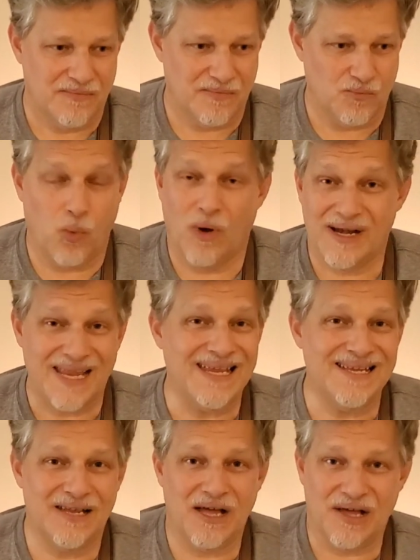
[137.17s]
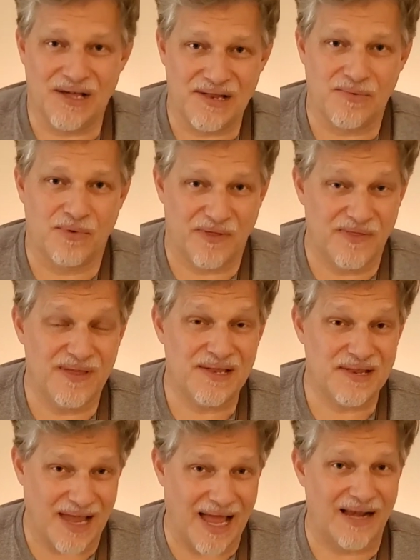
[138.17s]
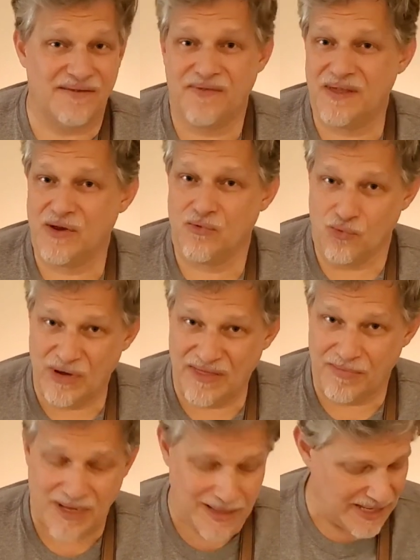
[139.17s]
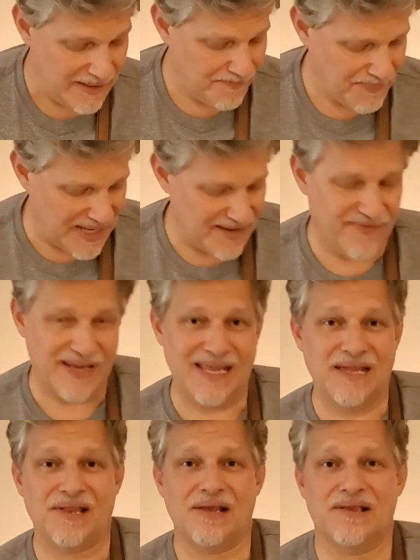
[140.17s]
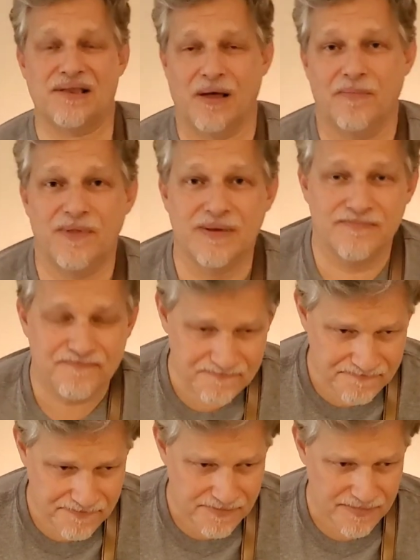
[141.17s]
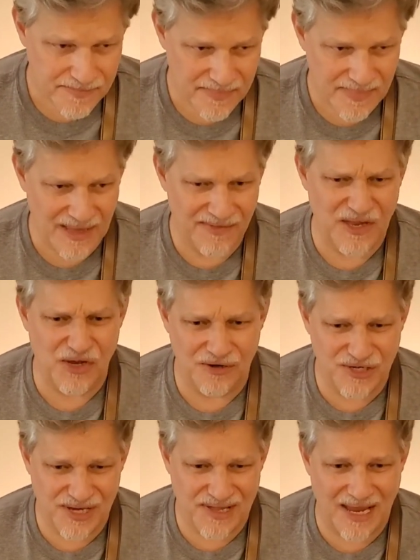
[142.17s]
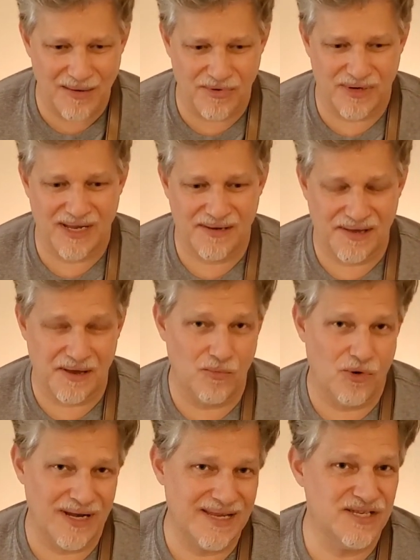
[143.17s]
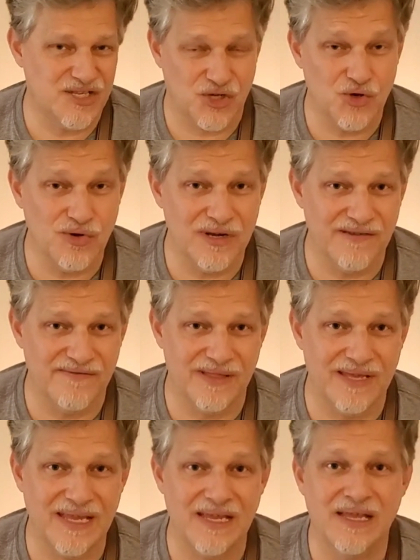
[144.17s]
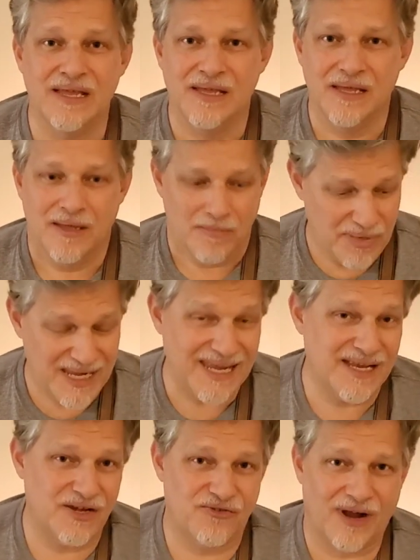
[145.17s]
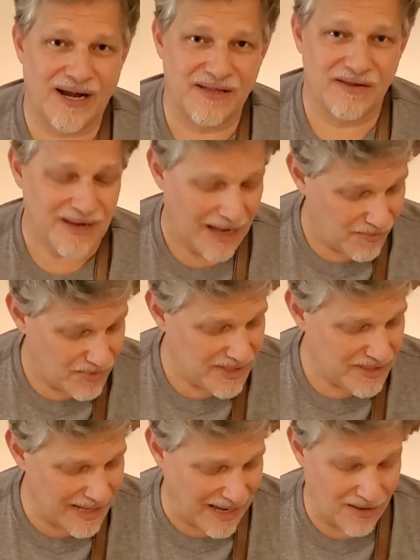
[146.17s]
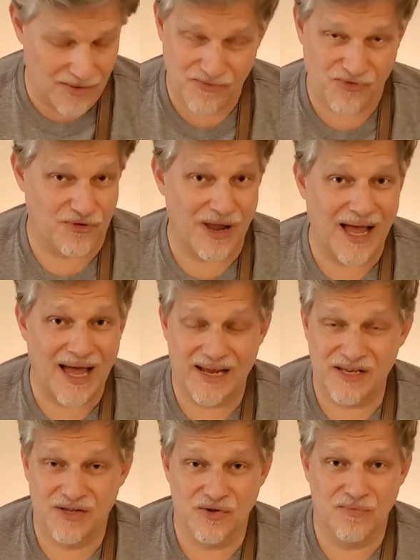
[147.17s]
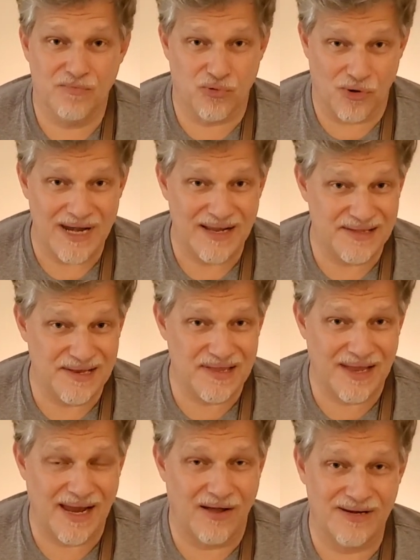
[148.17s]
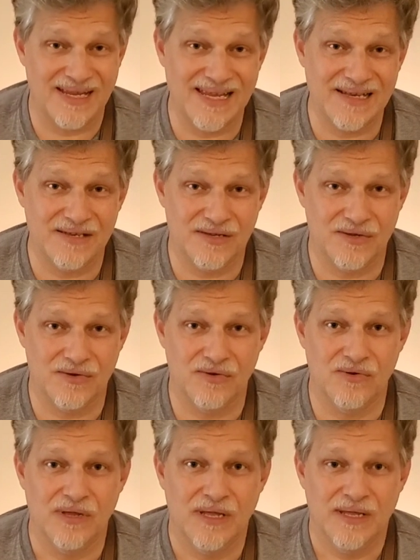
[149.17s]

what he does with this kind of thing rhythmically. And if it isn't something that you're just able to somewhat intuitively begin to try to do, I'll try to break this down into